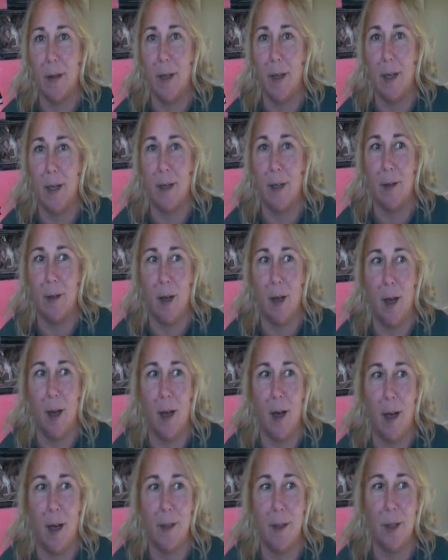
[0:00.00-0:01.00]
And
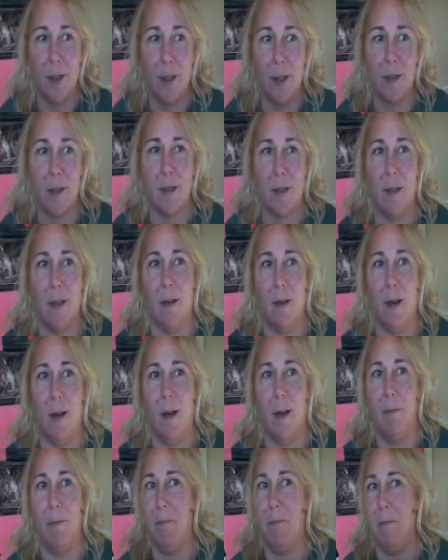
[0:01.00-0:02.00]
I just
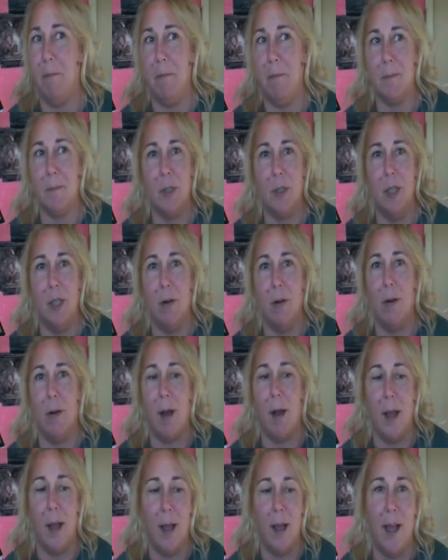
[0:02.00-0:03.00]
you
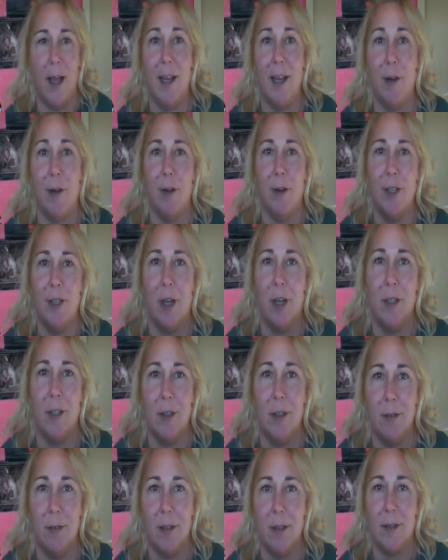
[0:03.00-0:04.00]
know, I, I encourage you all
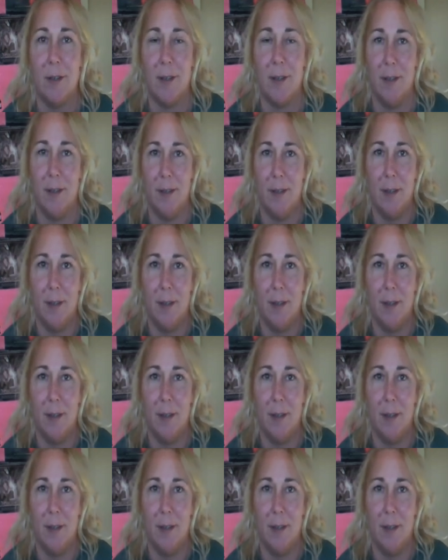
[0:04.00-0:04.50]
to do this.